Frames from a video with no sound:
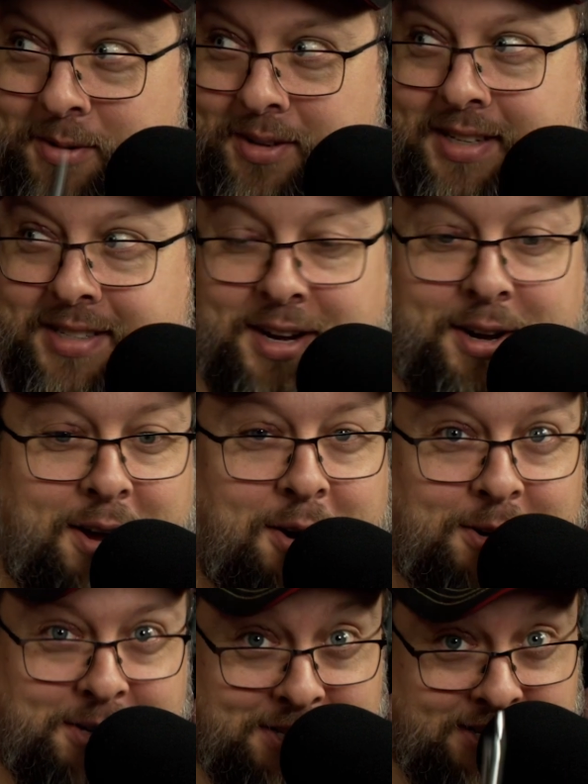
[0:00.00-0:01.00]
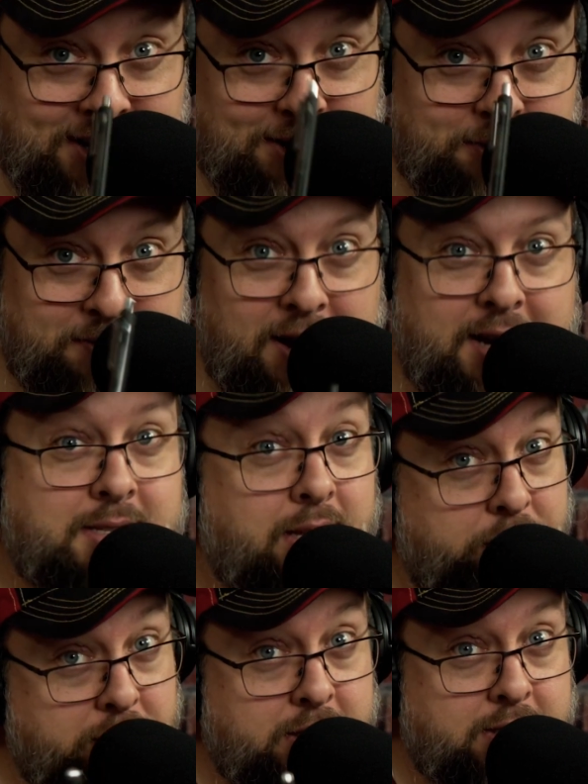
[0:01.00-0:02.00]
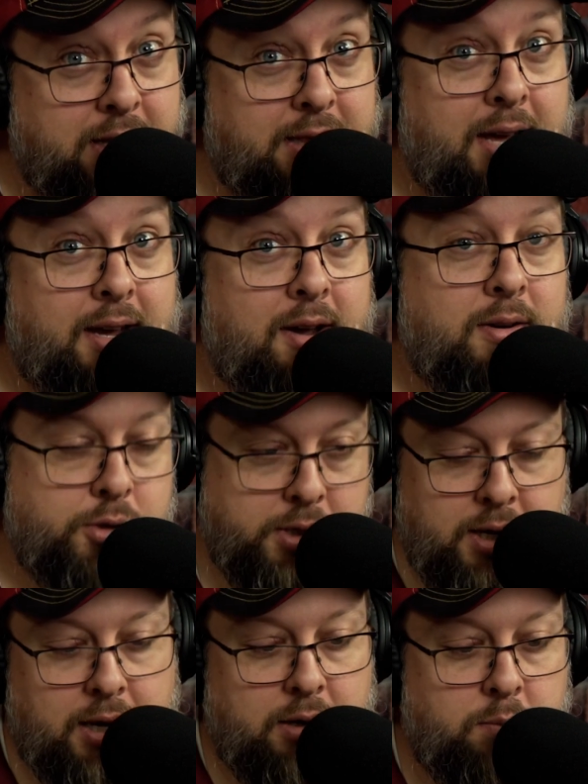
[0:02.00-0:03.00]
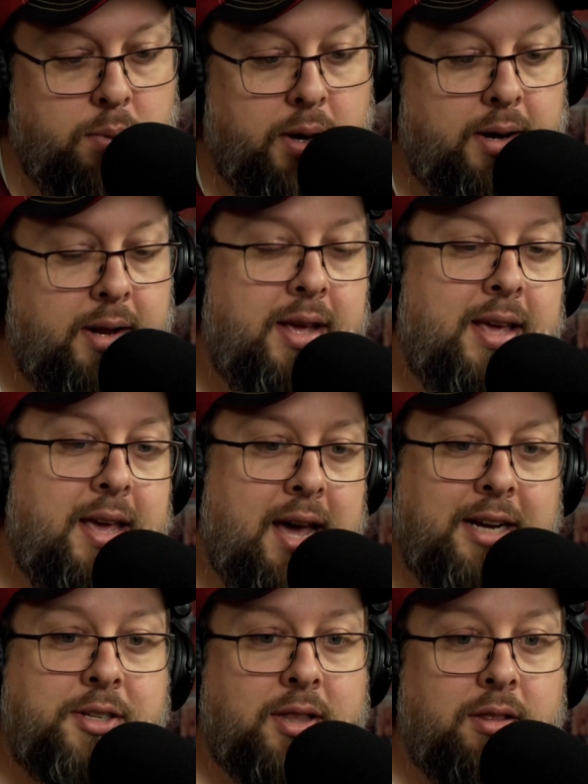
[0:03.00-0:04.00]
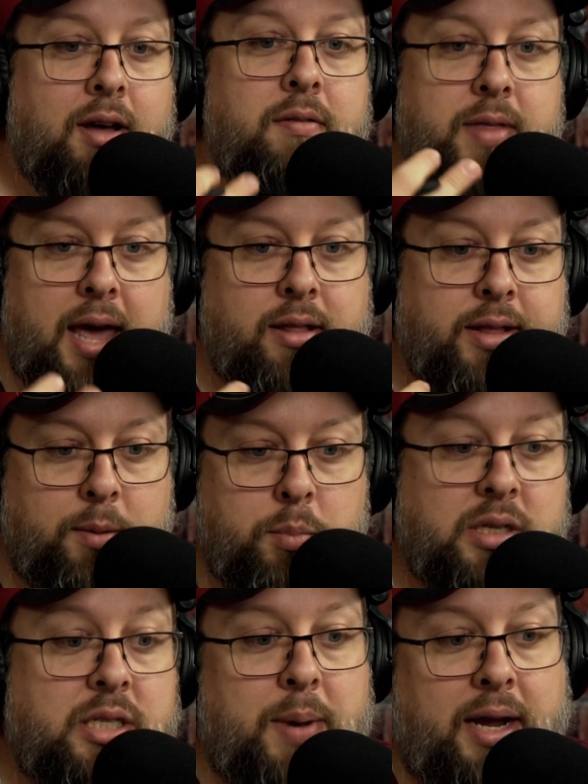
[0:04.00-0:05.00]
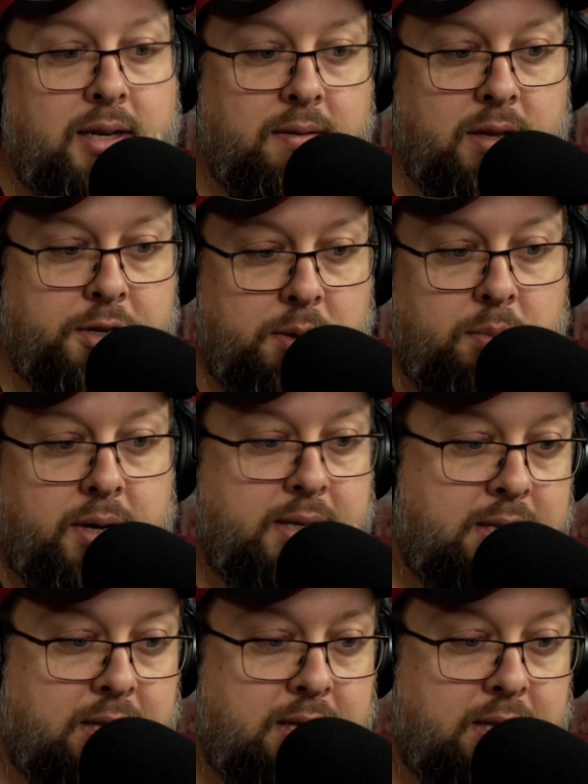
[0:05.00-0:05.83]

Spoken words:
where that's going to go. You can see it in her face. Like she needs to let that go. And she did. But I just love that like perspective that she brings